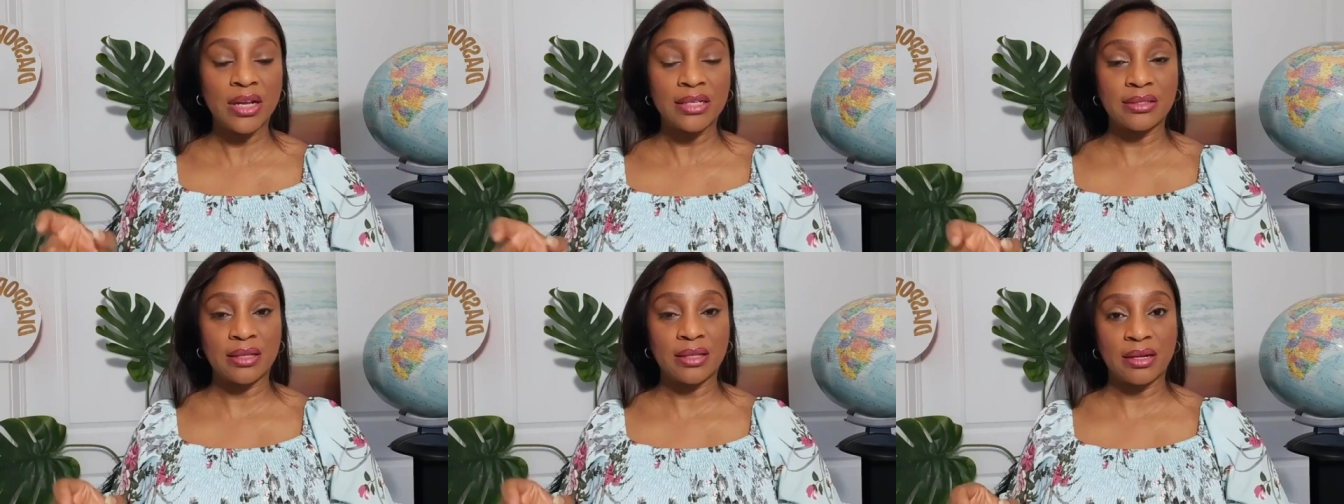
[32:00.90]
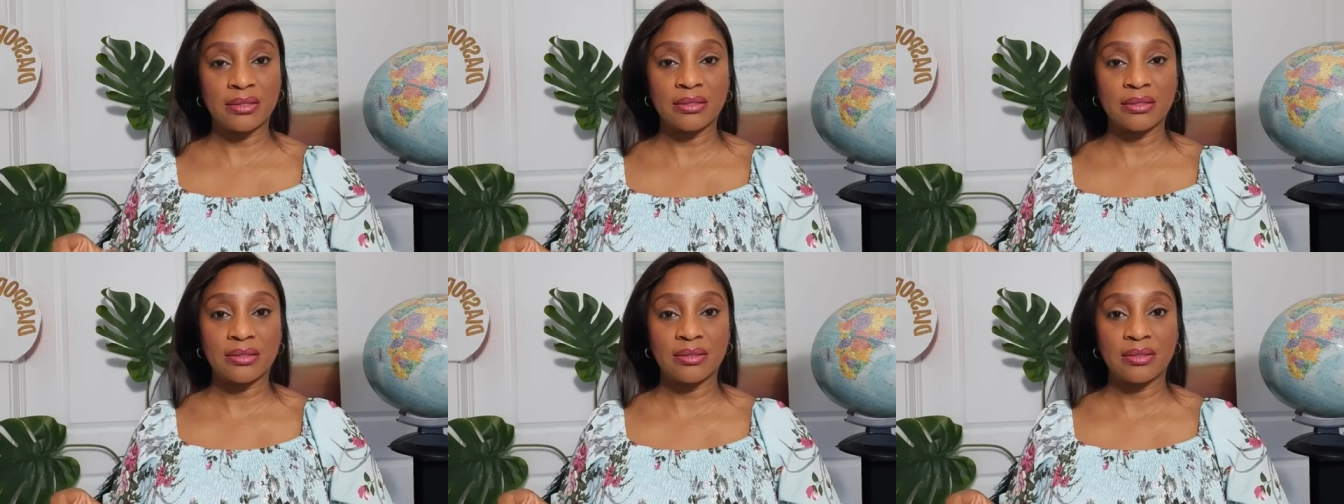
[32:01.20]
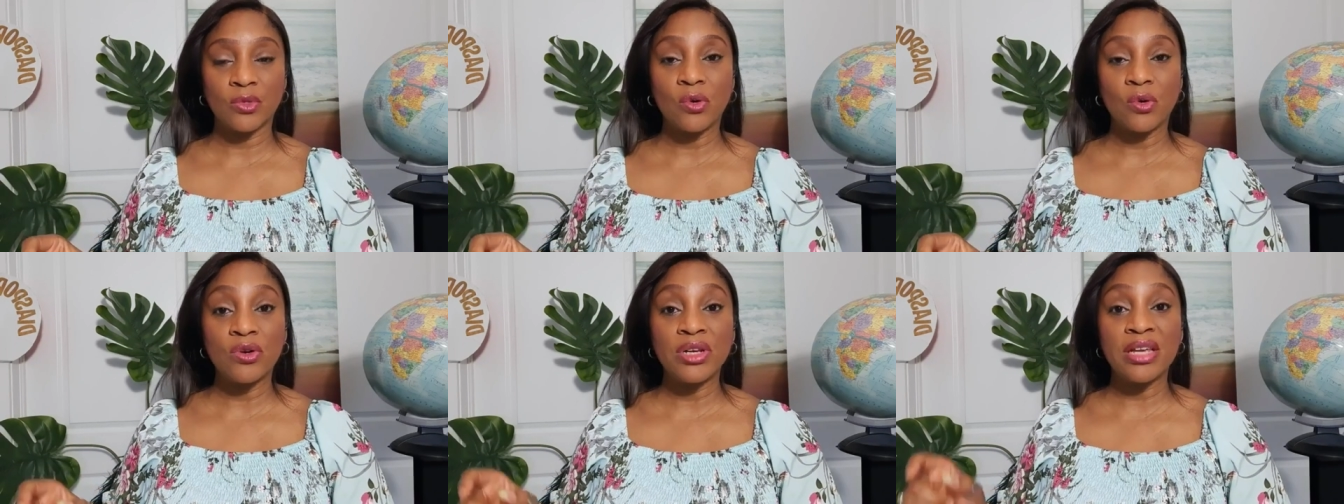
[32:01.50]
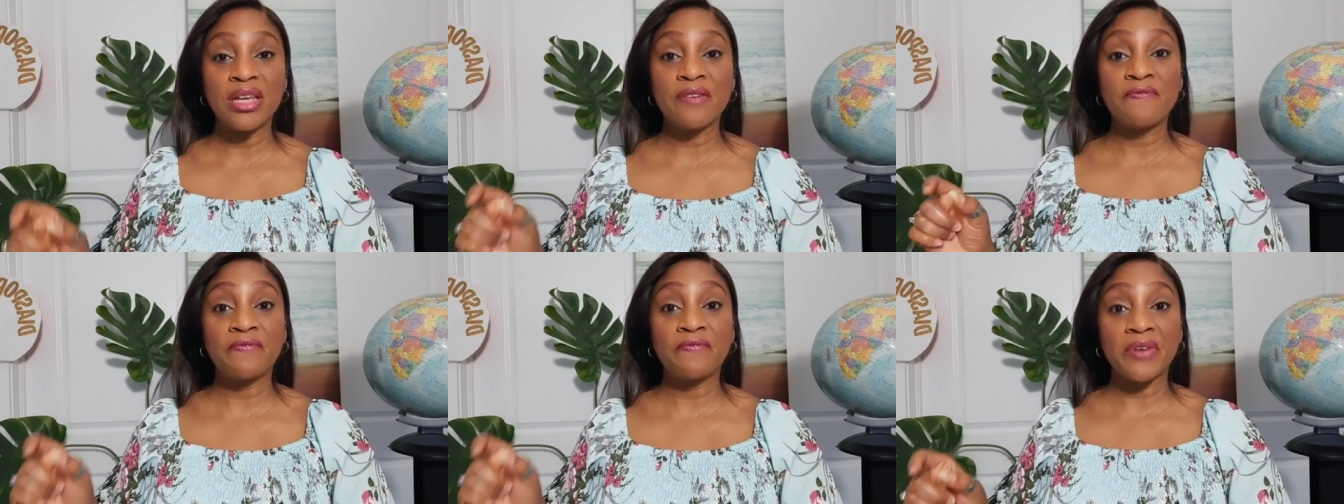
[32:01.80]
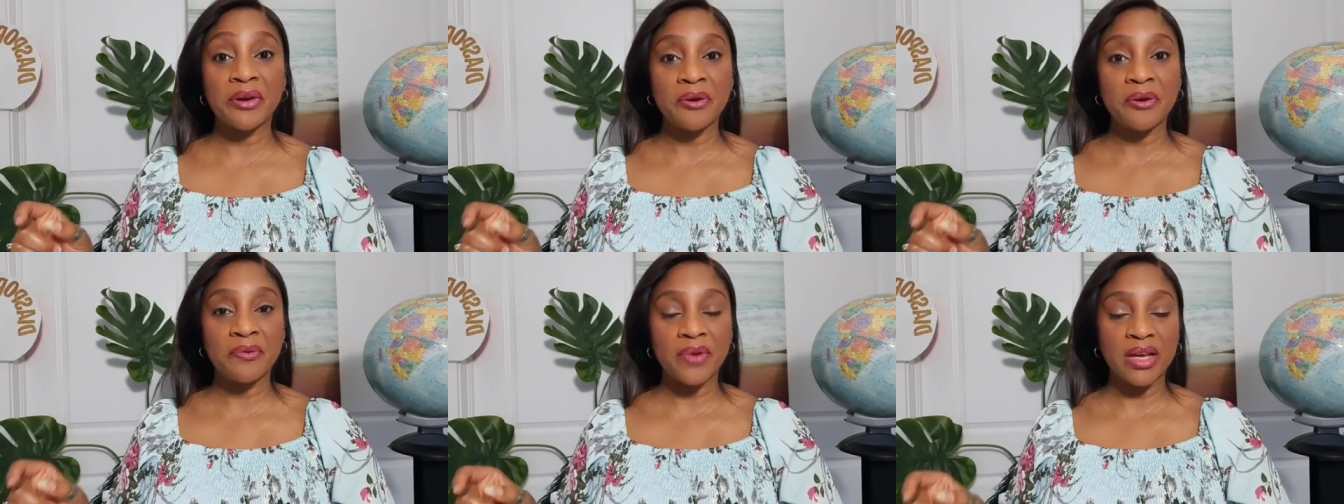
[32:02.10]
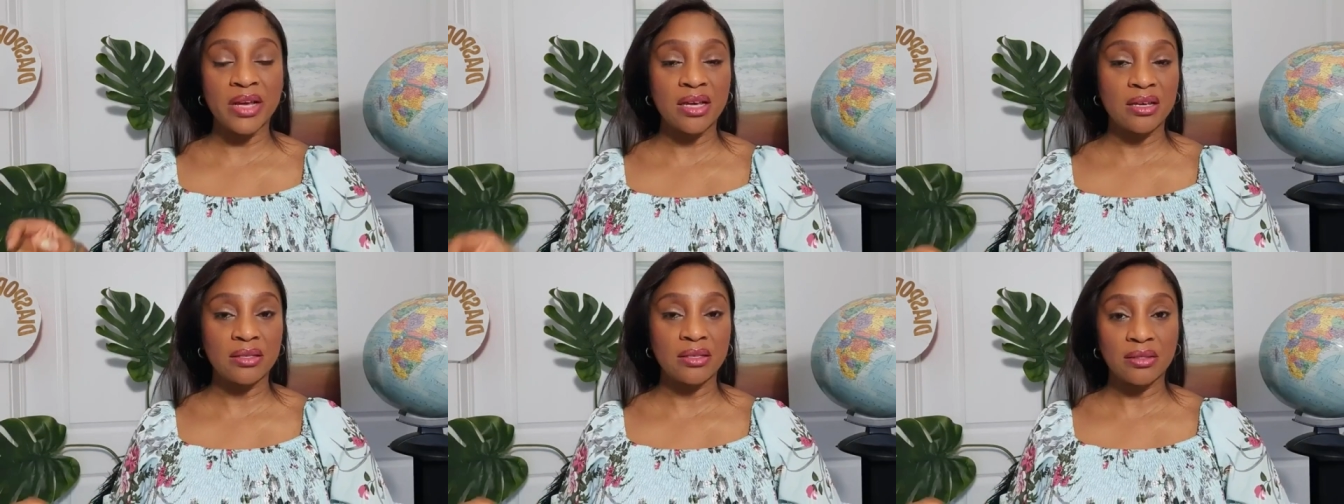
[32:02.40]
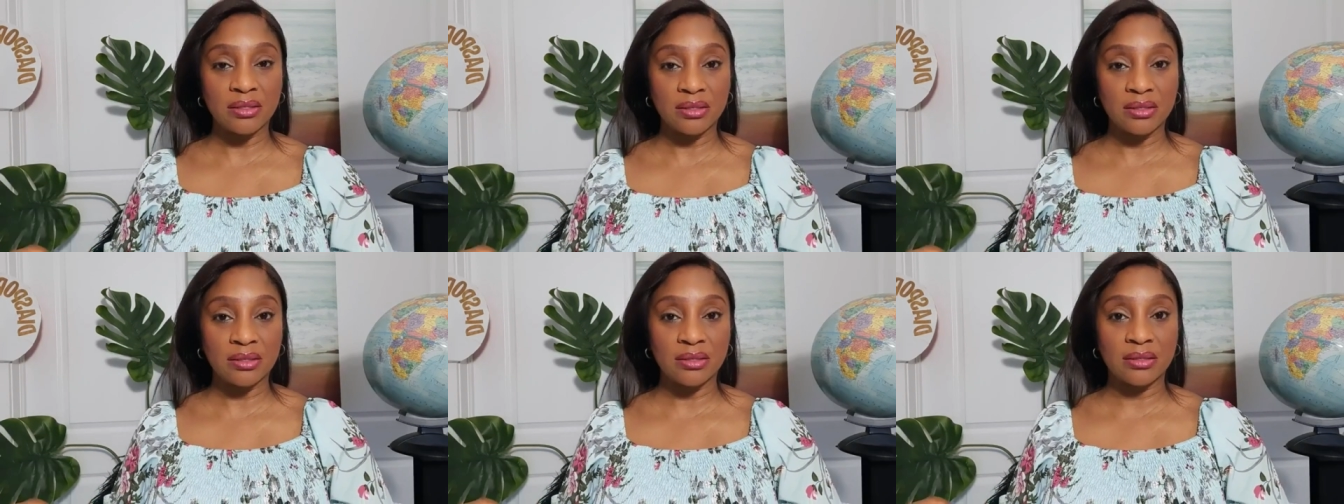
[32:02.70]
as that. Only in very rare
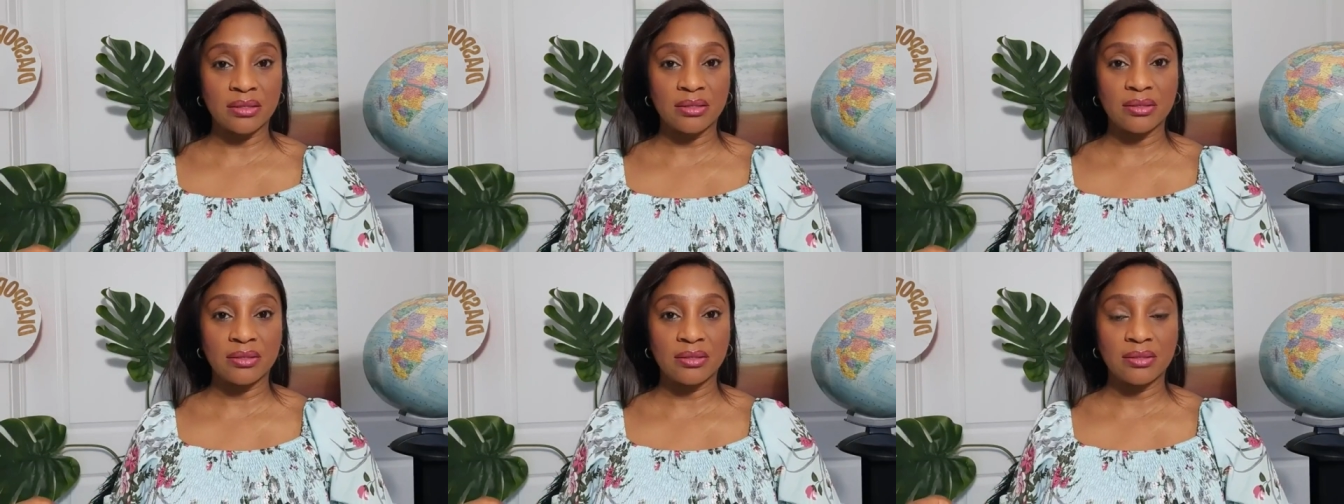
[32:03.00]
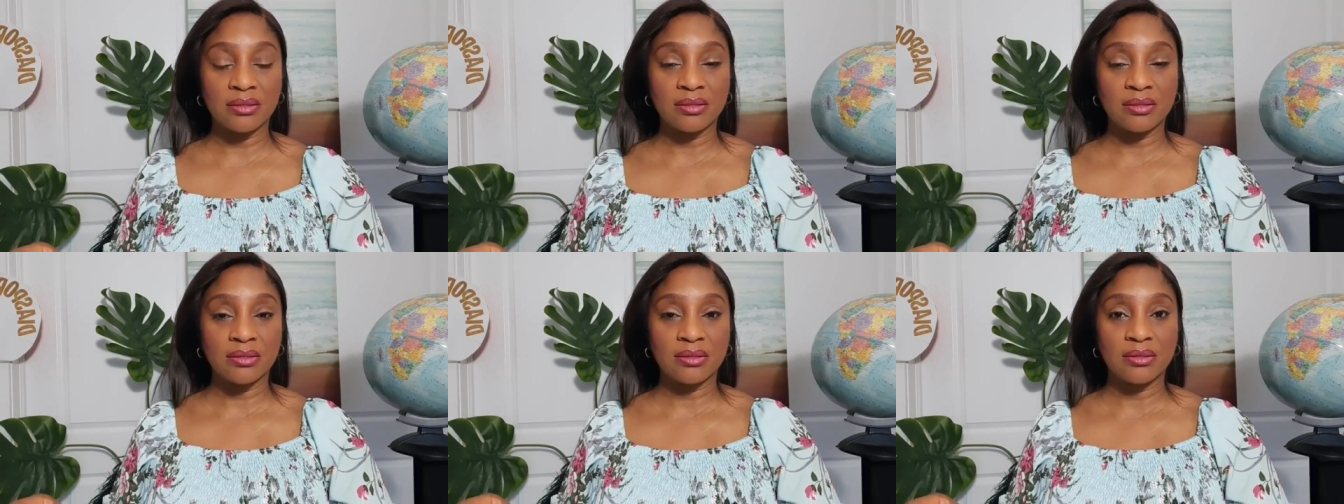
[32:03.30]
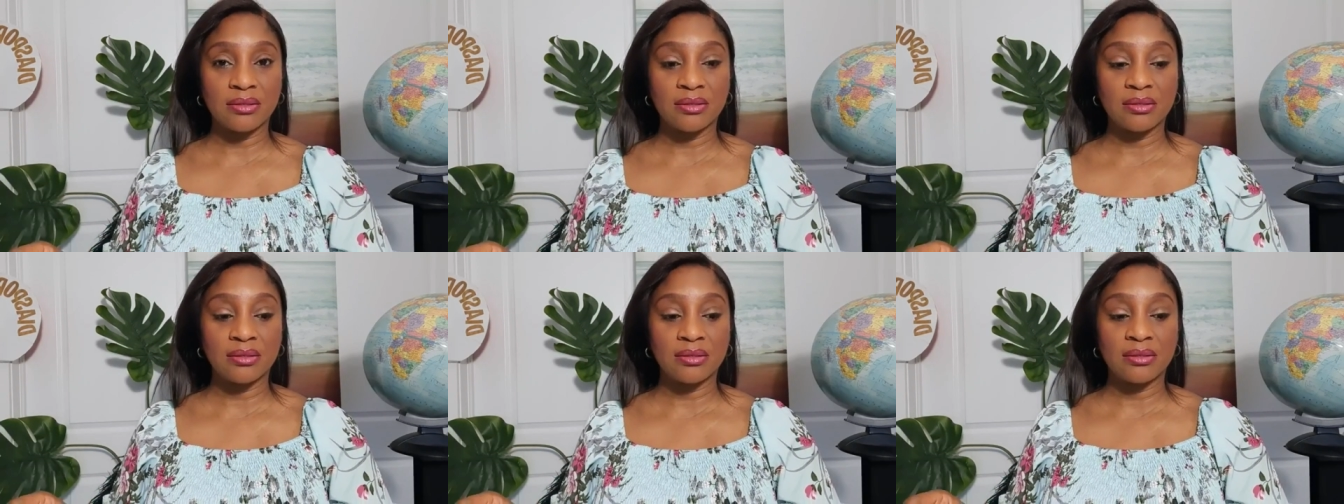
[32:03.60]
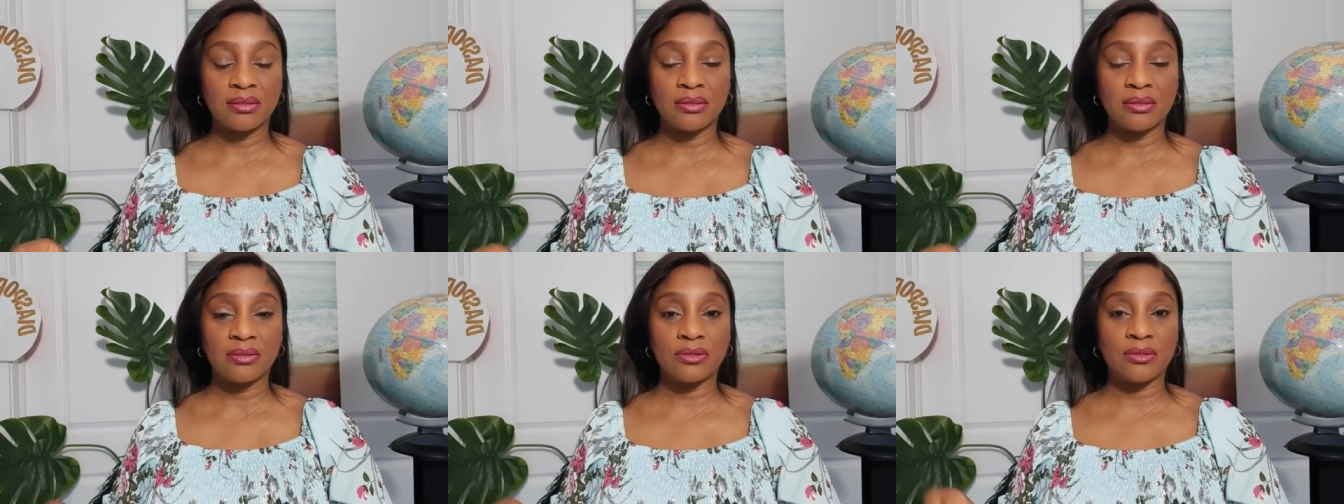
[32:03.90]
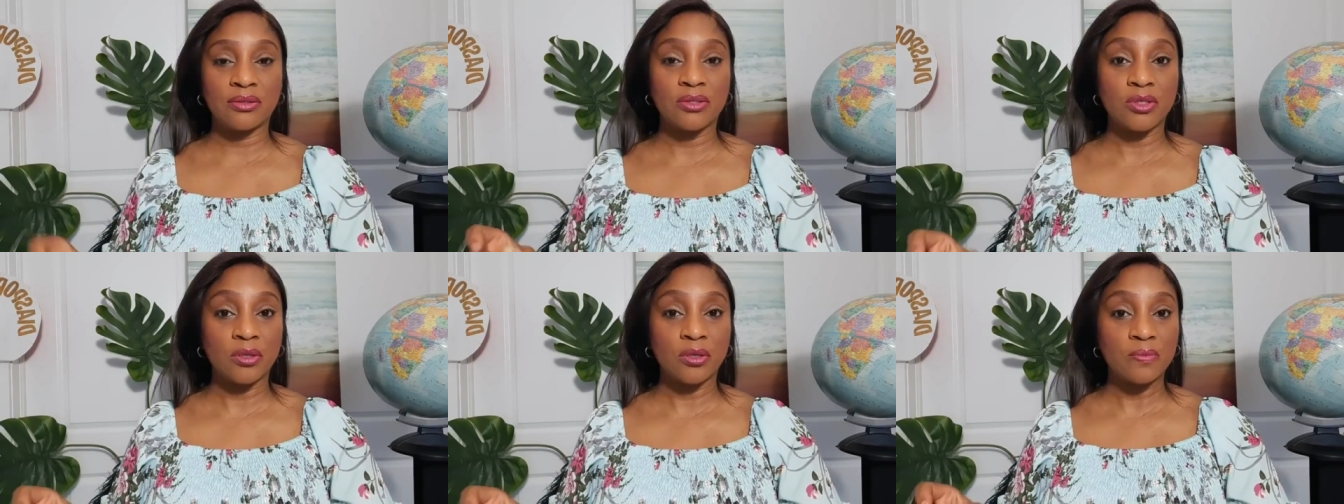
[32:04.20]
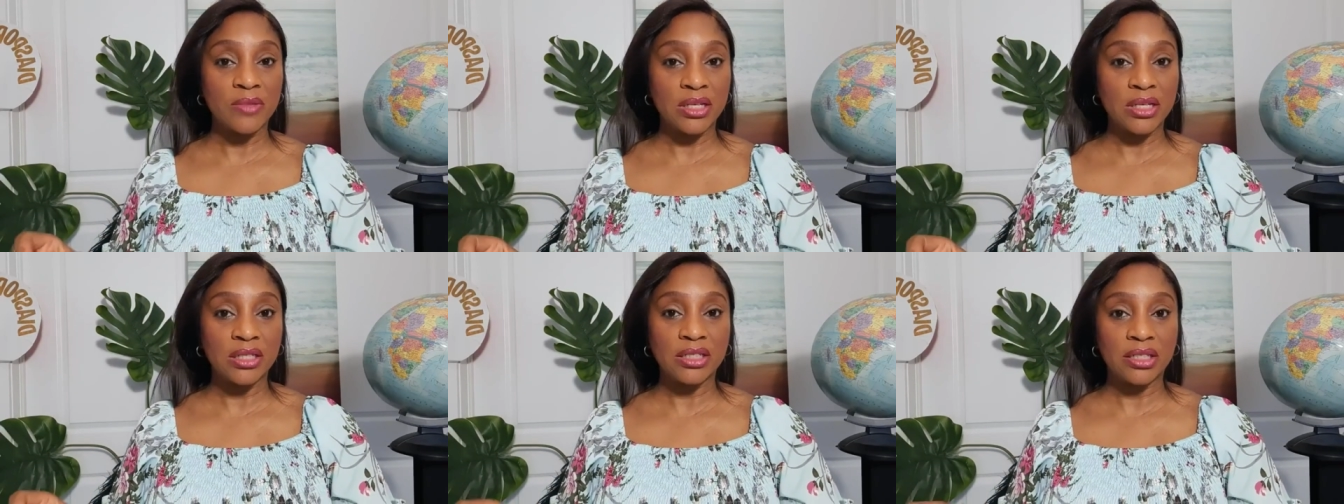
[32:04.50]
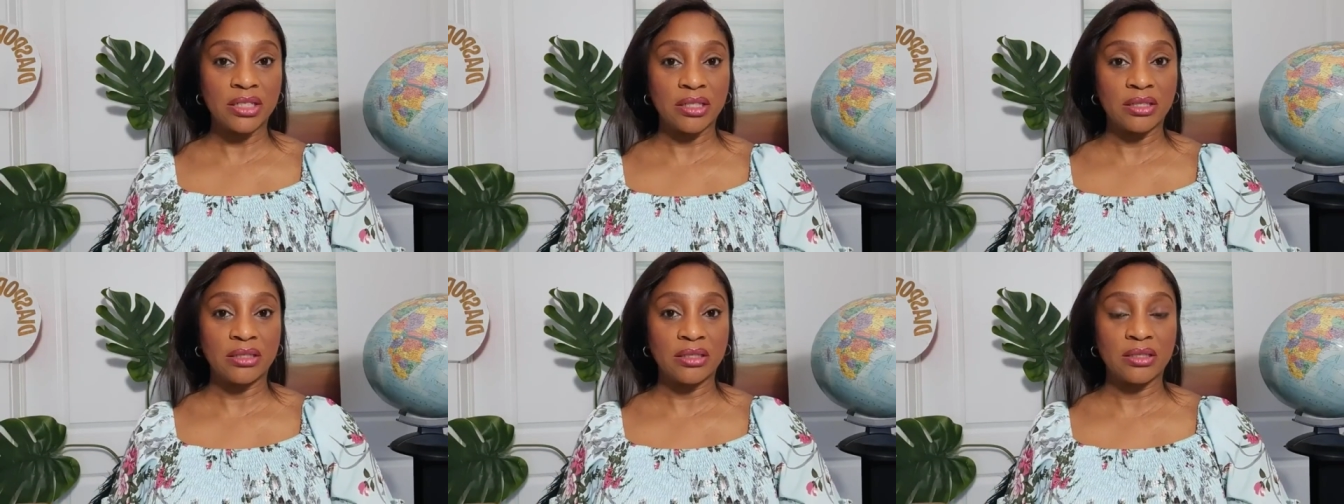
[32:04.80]
cases does something
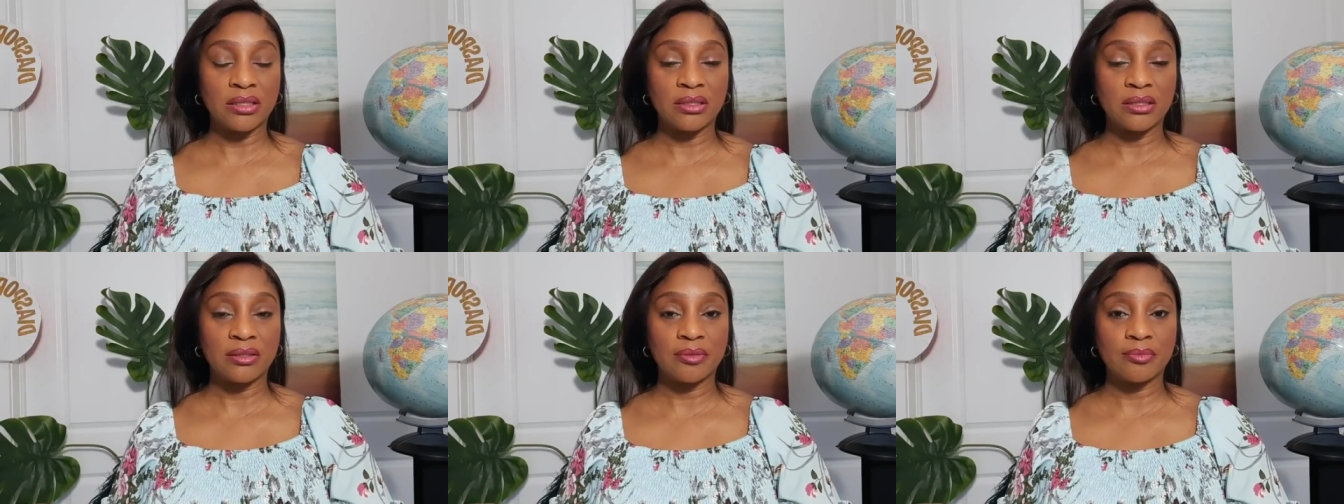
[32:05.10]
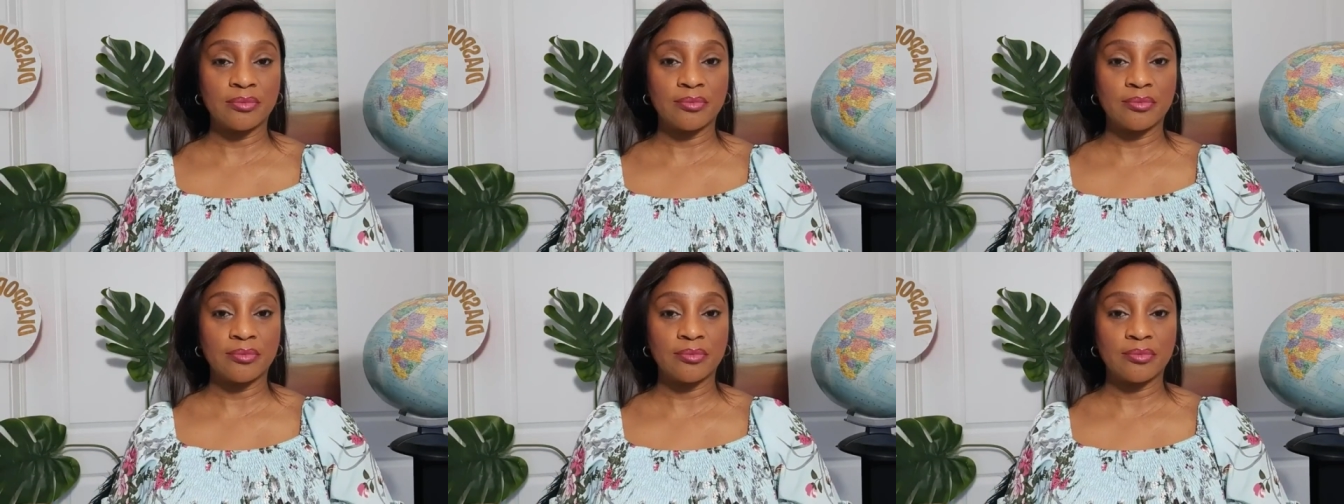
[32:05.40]
change.